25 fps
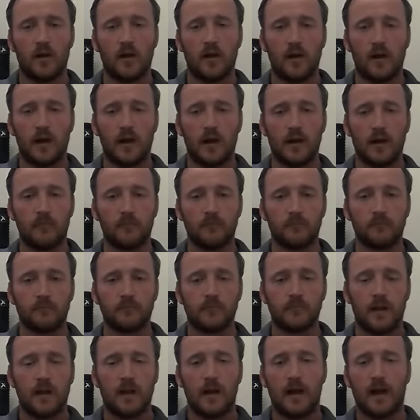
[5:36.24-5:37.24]
Um,
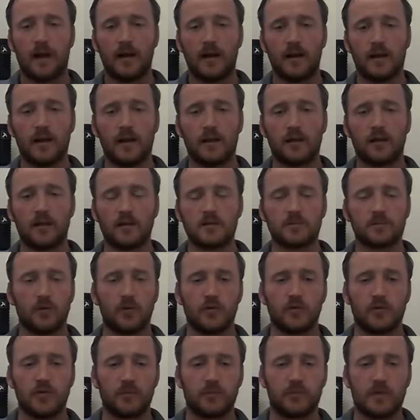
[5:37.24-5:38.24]
and again, I
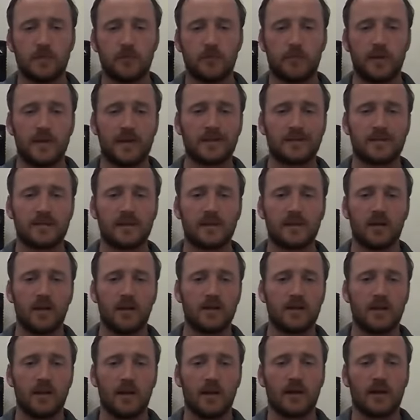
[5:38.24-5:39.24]
suppose the, the biggest thing I
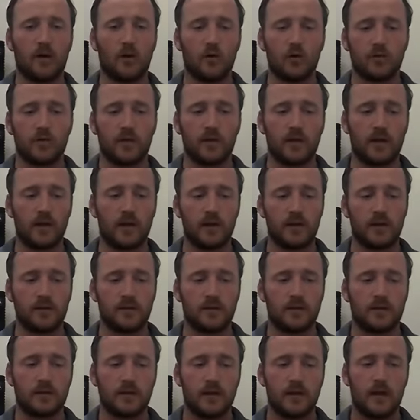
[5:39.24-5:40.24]
take out of it
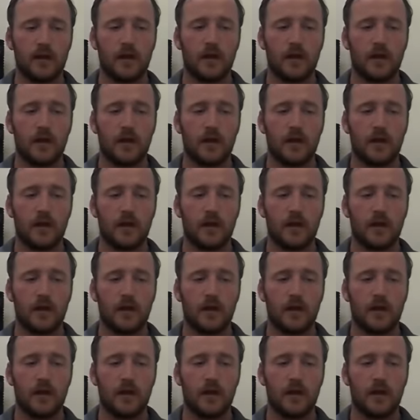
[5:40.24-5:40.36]
is